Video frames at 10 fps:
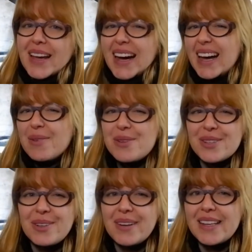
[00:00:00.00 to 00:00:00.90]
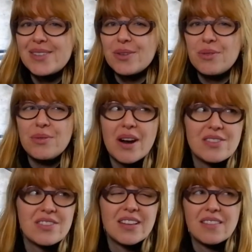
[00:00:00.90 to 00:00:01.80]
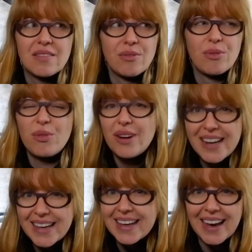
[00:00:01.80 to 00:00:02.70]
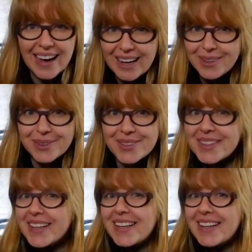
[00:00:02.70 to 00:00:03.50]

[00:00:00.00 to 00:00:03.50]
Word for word: I was always so rushed and freaking out.